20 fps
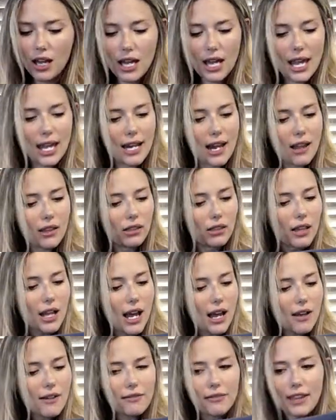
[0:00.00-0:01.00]
And I
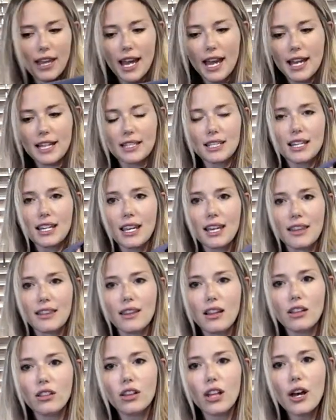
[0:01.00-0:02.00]
love that
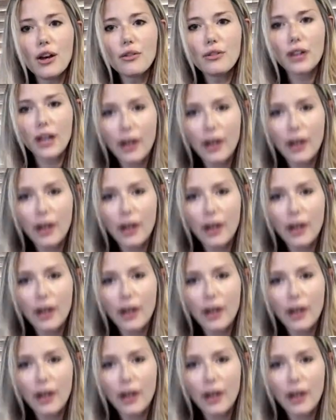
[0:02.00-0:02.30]
the logo,